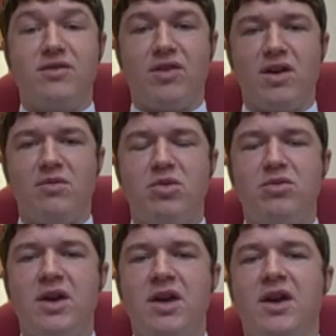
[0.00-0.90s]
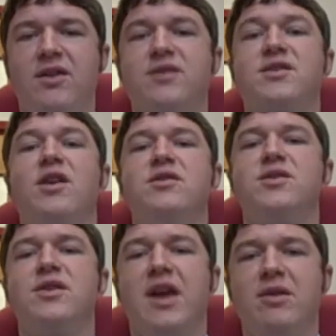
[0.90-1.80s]
available, that's going
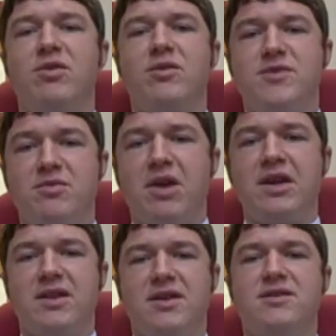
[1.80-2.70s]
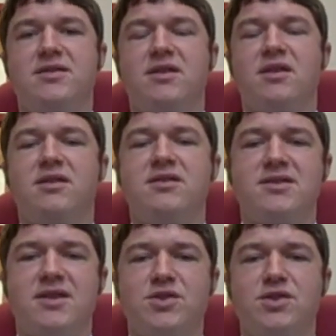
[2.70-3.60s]
to enable them to make these
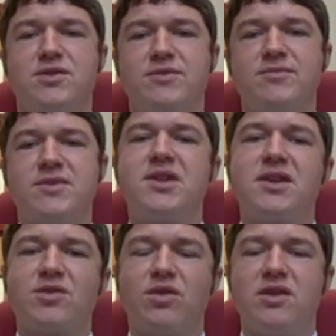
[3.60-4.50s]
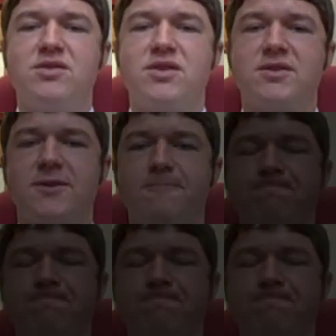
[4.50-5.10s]
decisions. So that's quite interesting.